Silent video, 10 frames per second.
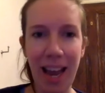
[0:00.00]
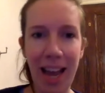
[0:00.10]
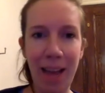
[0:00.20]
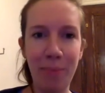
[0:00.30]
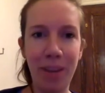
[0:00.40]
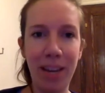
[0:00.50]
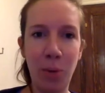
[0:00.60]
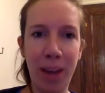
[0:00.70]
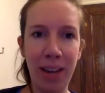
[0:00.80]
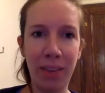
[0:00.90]
um, in
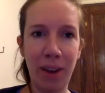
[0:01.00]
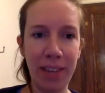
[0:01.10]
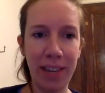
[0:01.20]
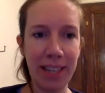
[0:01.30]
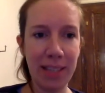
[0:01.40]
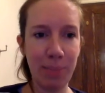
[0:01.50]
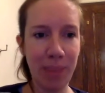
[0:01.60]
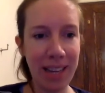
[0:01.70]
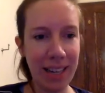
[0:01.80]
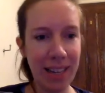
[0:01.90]
a way rather than
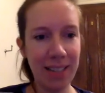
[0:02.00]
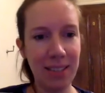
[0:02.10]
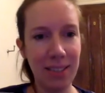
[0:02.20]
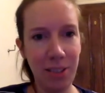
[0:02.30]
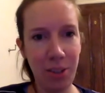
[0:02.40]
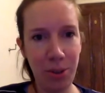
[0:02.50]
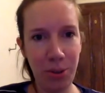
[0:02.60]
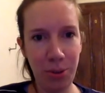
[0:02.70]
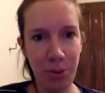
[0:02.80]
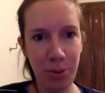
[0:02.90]
explaining it,
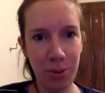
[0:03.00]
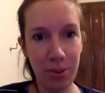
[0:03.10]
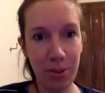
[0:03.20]
you